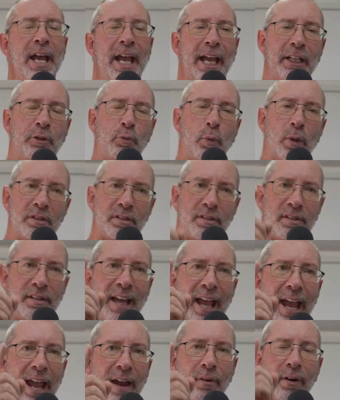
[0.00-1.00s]
it was
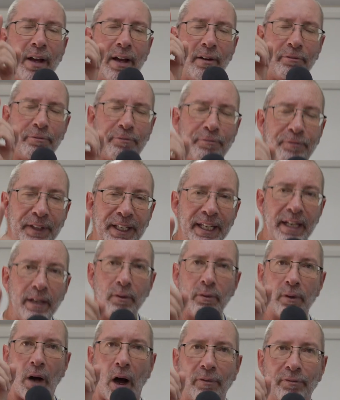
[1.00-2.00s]
their
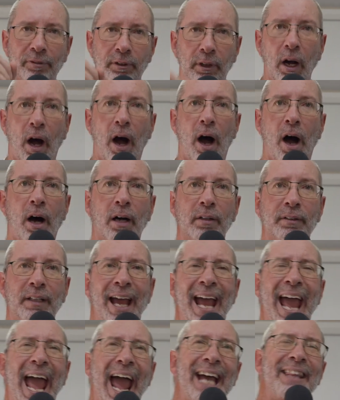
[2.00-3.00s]
fear of God
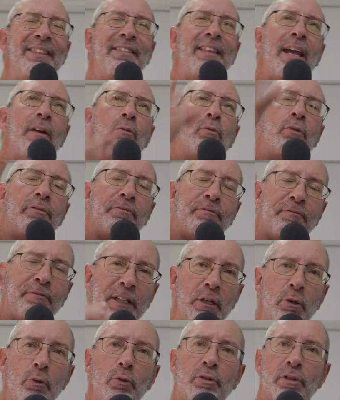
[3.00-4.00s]
and their
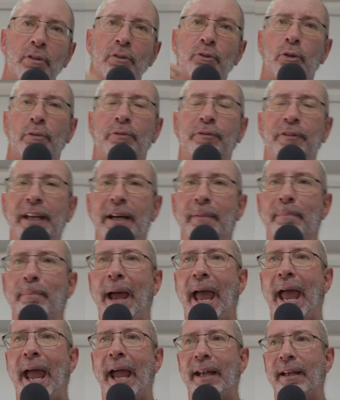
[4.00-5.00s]
refusal to fear
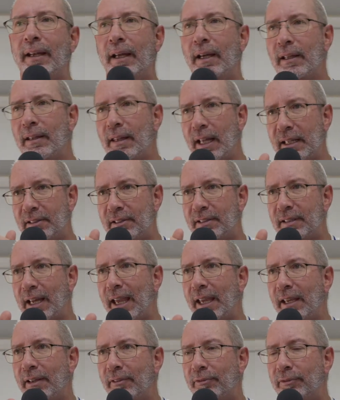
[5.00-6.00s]
man that
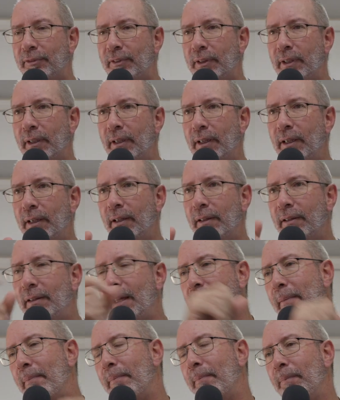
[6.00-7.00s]
saved
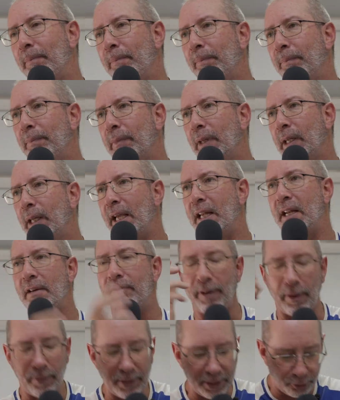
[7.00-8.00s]
them in a
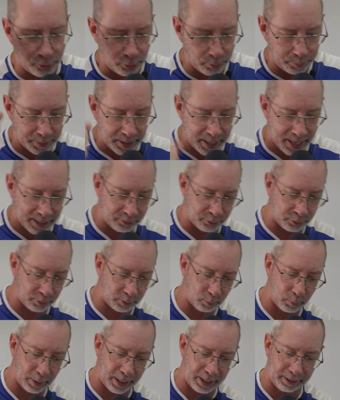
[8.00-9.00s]
very
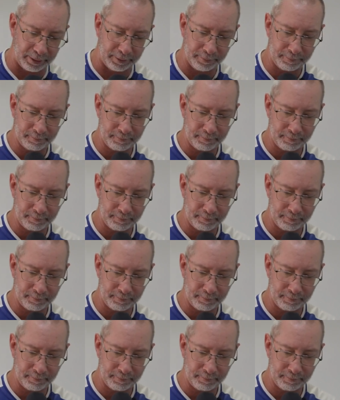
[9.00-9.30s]
supernatural way.